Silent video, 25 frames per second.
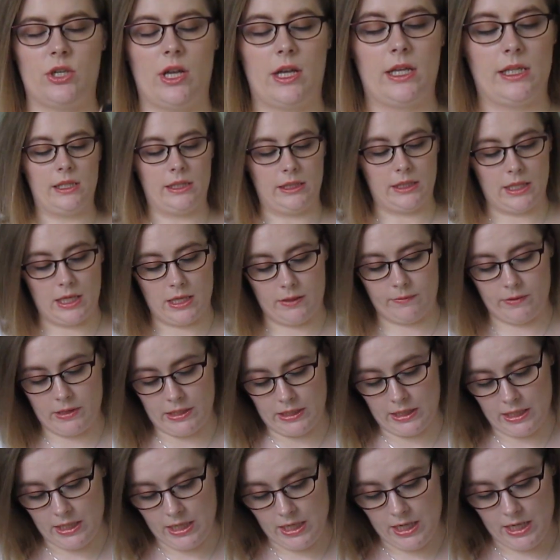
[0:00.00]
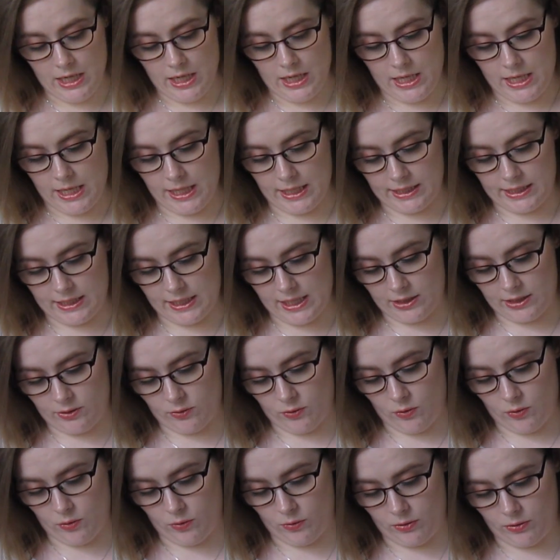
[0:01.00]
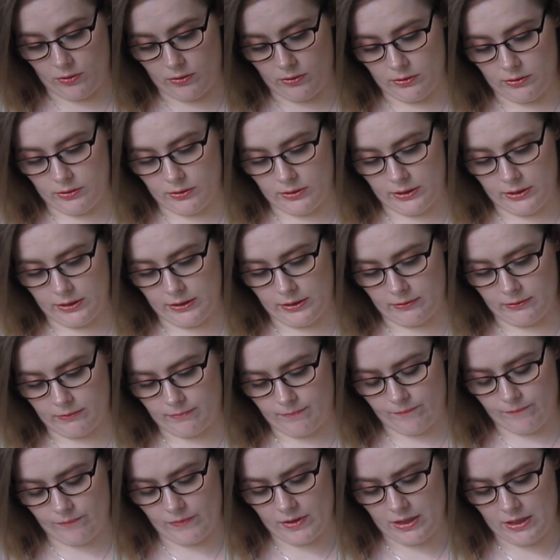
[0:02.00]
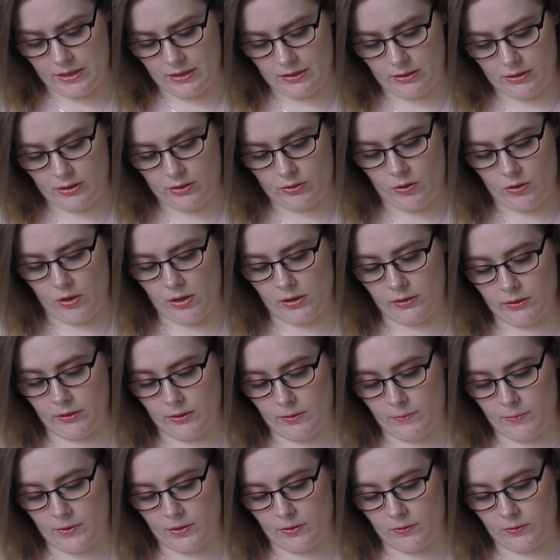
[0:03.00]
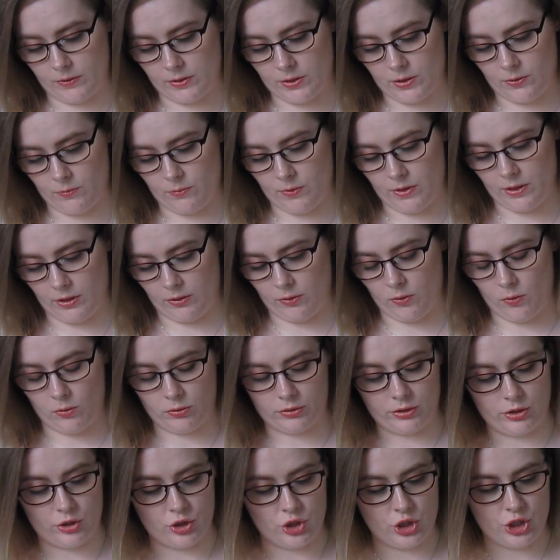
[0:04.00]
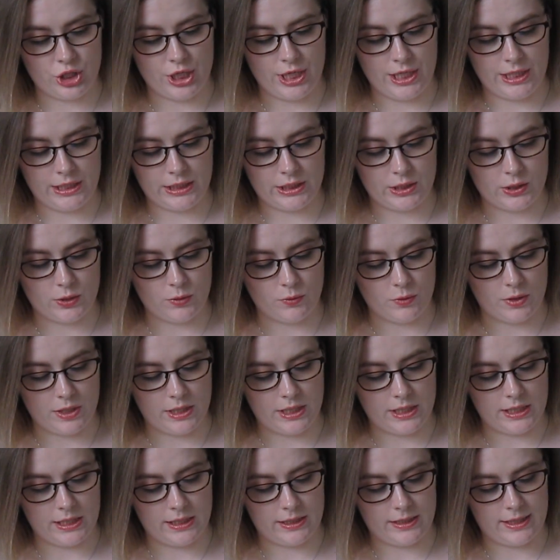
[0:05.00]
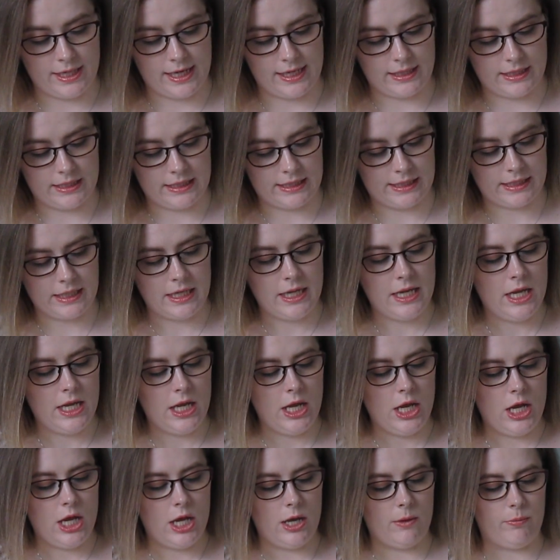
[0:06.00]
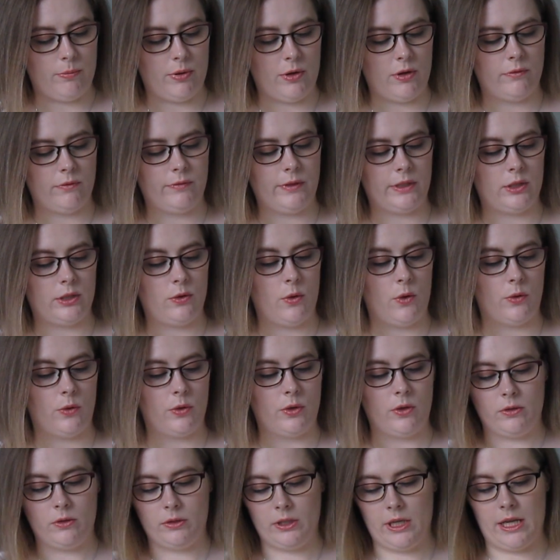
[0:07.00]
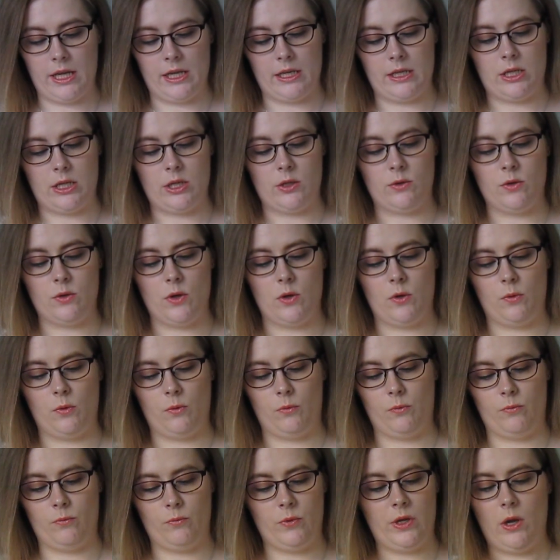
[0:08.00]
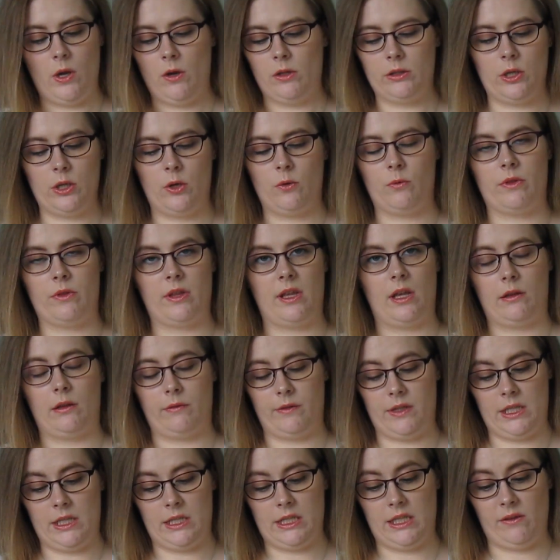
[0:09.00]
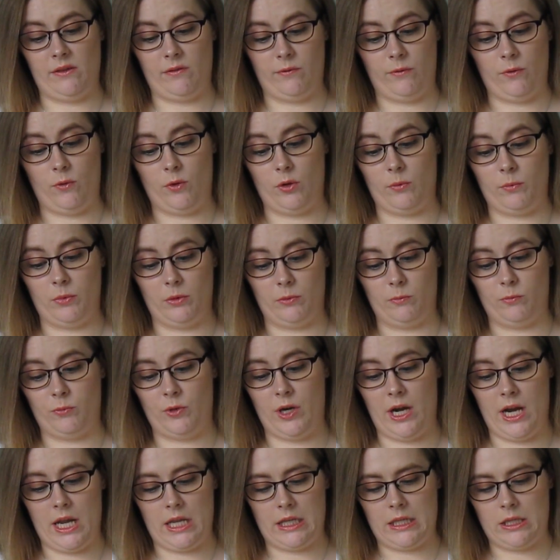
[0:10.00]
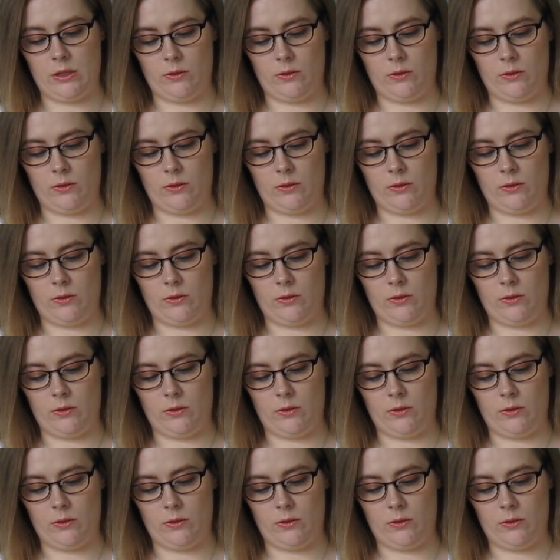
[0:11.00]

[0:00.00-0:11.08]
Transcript: I love it. Has that coral color, but also with a golden sheen to it. it that is Perfect Coral, and you know, we all know with e.l.f. it's an affordable brand.